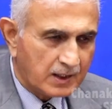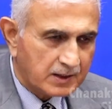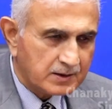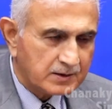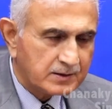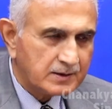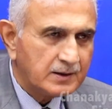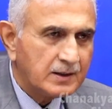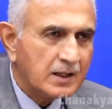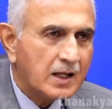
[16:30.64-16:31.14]
That
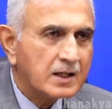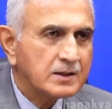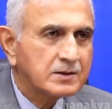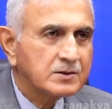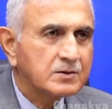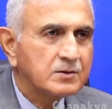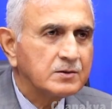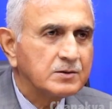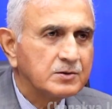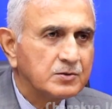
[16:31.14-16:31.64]
is the
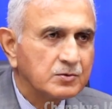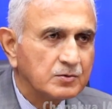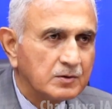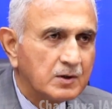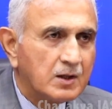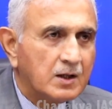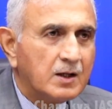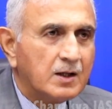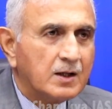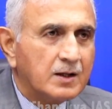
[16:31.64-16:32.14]
last issue.
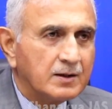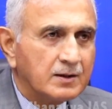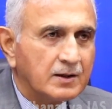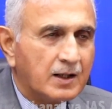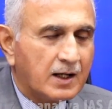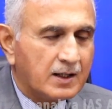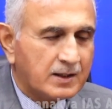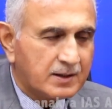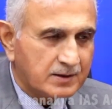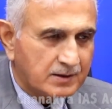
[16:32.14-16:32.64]

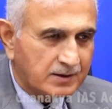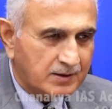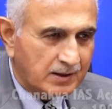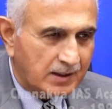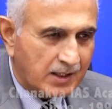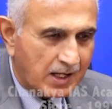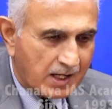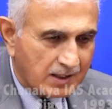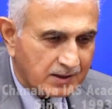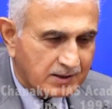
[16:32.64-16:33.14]
That is the
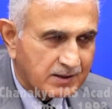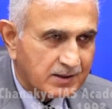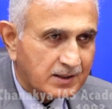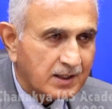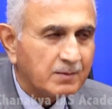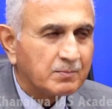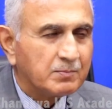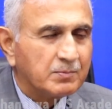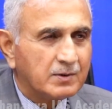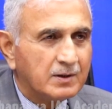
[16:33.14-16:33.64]
last
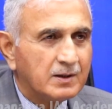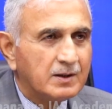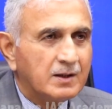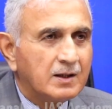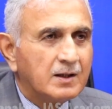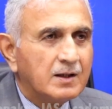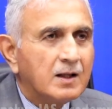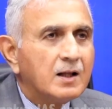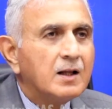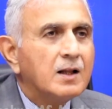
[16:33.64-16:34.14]
step.
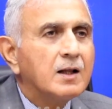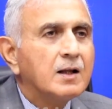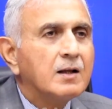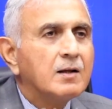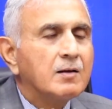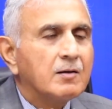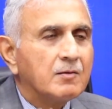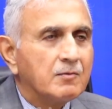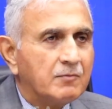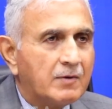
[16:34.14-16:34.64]

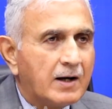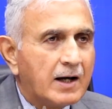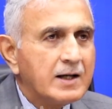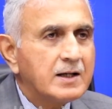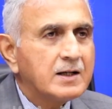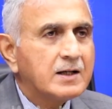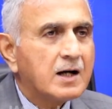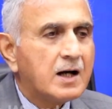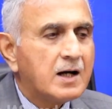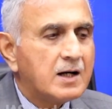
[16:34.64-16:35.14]

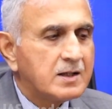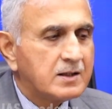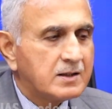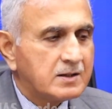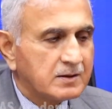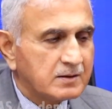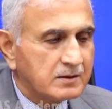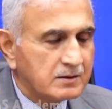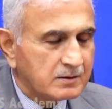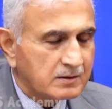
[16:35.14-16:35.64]
Why
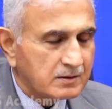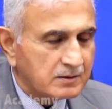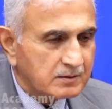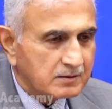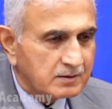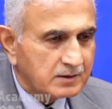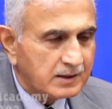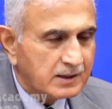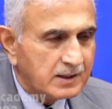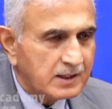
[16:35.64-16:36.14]
can't
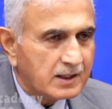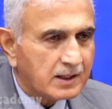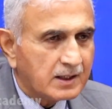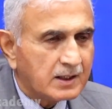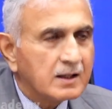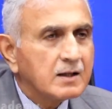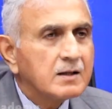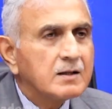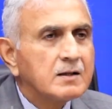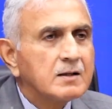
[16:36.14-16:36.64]

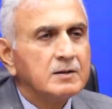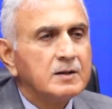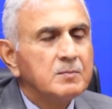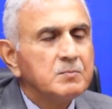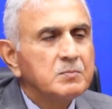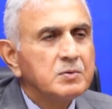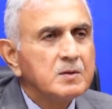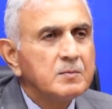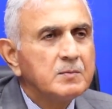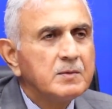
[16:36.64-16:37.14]
India
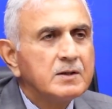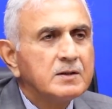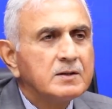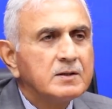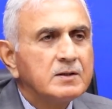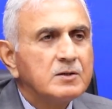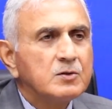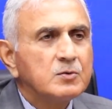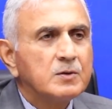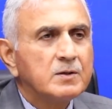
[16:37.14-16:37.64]
implement
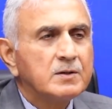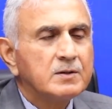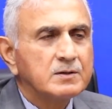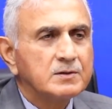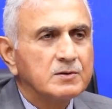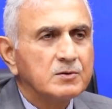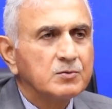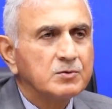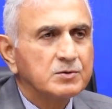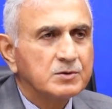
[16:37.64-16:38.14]
the UN
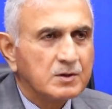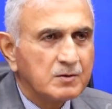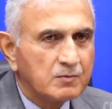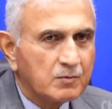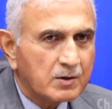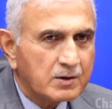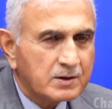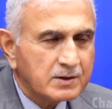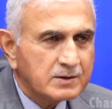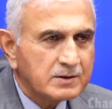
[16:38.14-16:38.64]
resolution?
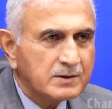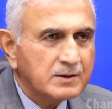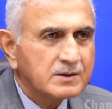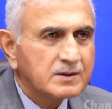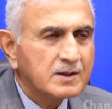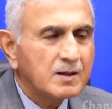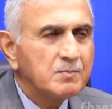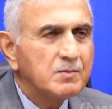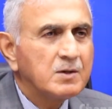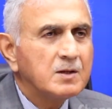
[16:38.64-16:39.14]
What is the
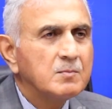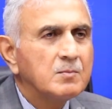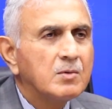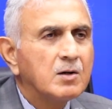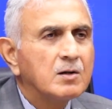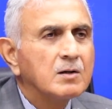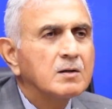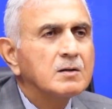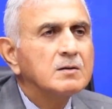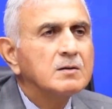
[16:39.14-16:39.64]
stumbling block?